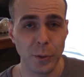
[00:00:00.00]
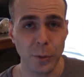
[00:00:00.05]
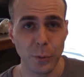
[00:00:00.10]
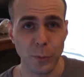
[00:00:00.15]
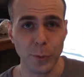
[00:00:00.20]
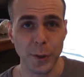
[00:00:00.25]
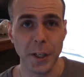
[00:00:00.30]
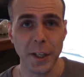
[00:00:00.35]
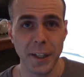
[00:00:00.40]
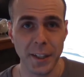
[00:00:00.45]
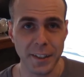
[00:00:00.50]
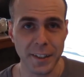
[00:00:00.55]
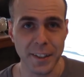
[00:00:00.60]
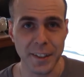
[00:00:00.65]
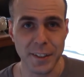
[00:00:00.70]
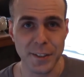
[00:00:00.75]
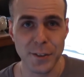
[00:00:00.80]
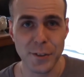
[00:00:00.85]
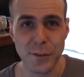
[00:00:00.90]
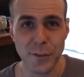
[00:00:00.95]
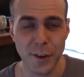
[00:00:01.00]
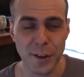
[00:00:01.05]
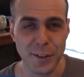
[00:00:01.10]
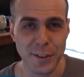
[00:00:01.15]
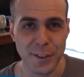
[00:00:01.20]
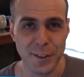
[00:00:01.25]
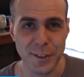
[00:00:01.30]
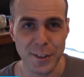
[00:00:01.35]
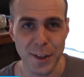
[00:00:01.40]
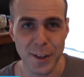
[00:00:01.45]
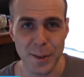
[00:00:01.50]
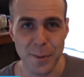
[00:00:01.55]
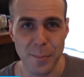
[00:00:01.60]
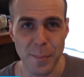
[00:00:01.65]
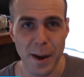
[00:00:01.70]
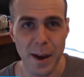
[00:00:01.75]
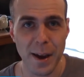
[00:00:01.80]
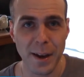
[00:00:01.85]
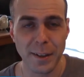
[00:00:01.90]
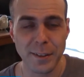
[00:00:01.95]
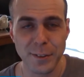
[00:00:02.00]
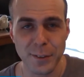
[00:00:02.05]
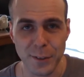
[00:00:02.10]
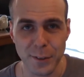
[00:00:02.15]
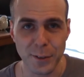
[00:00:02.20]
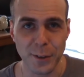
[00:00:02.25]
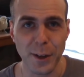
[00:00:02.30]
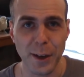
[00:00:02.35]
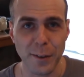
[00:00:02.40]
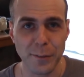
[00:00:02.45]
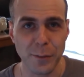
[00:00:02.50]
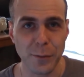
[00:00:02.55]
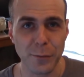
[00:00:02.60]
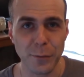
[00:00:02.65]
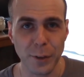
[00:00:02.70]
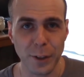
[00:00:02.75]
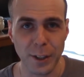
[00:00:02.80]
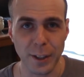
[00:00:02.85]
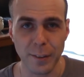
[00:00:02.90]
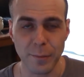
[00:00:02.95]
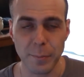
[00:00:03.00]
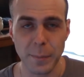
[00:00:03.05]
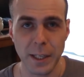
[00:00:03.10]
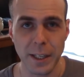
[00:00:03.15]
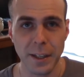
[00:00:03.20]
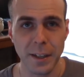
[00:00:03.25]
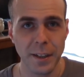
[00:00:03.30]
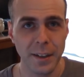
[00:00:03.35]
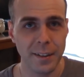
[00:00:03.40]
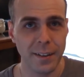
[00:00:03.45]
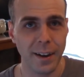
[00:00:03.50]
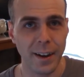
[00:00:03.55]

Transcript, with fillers: reading the instructions on the back, so you'll have to forgive me.